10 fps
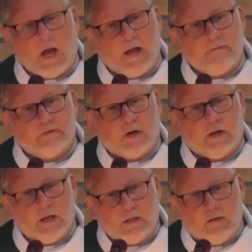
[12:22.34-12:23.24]
lives
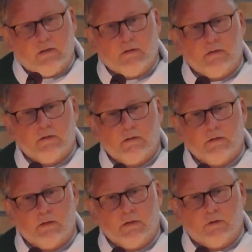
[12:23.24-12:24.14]
are hidden
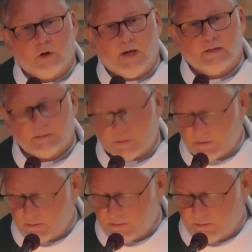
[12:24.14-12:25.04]
in Christ.